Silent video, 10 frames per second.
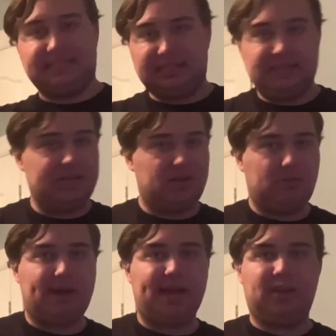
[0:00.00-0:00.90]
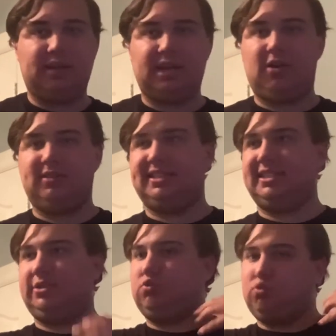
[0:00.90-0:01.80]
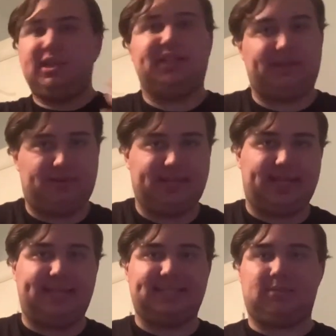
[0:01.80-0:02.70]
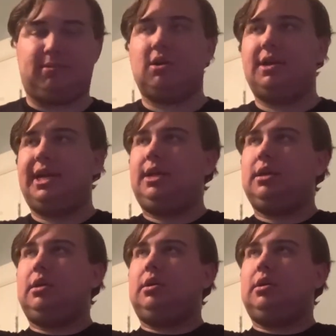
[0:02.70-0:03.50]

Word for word: a little while ago and this is really, really late to the party.